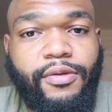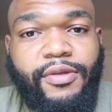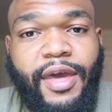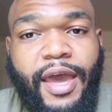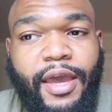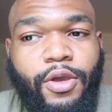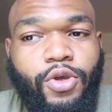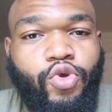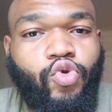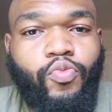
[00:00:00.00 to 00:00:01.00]
that
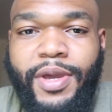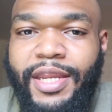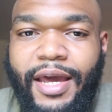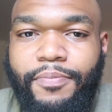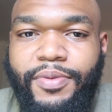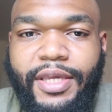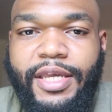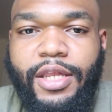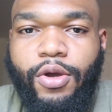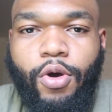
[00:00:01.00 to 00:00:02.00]
you may not be
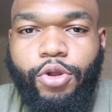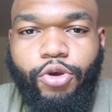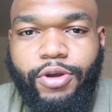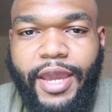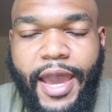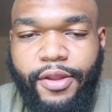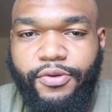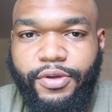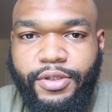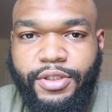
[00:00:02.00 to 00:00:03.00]
eating all your
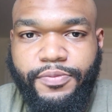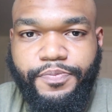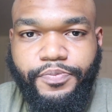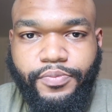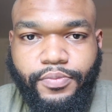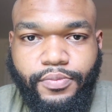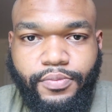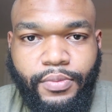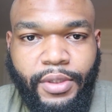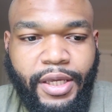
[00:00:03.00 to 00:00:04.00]
calories.
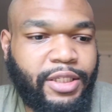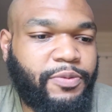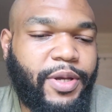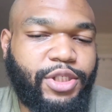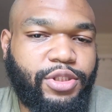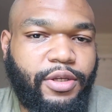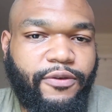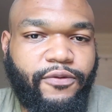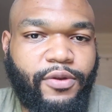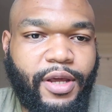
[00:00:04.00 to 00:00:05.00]
Especially
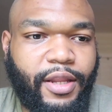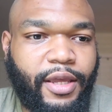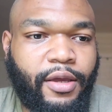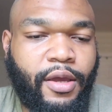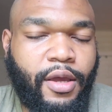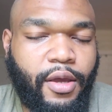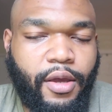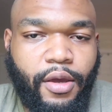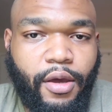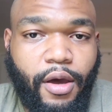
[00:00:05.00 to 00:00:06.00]
if you're not like
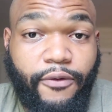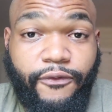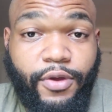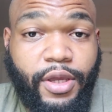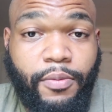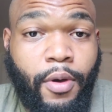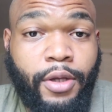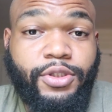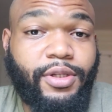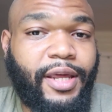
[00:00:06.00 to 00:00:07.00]
a freaking
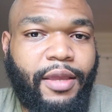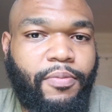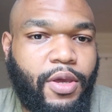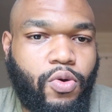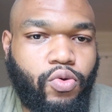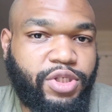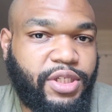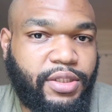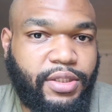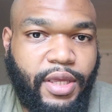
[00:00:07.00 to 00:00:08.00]
monster like me who
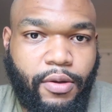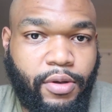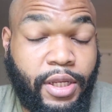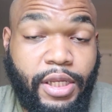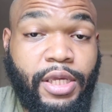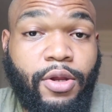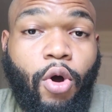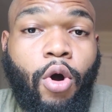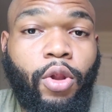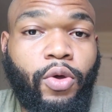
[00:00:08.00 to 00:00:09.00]
sits there and can eat it
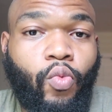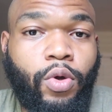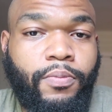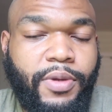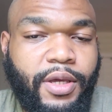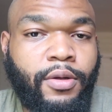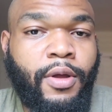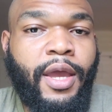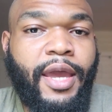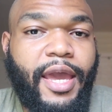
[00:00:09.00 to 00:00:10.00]
all in one meal.
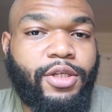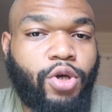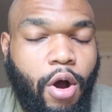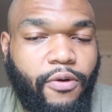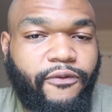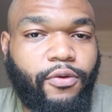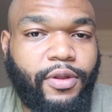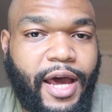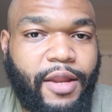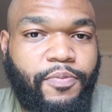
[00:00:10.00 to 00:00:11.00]
It's hard for
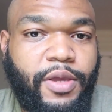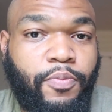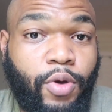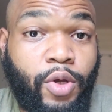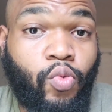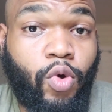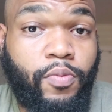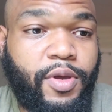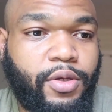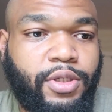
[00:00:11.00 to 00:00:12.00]
a lot of people in
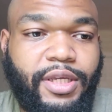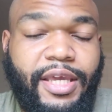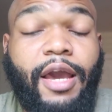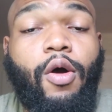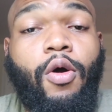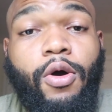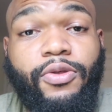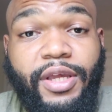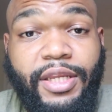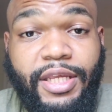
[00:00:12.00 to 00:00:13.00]
one meal to get
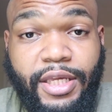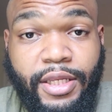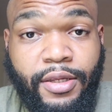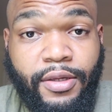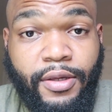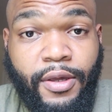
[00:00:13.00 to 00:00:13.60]
all they need,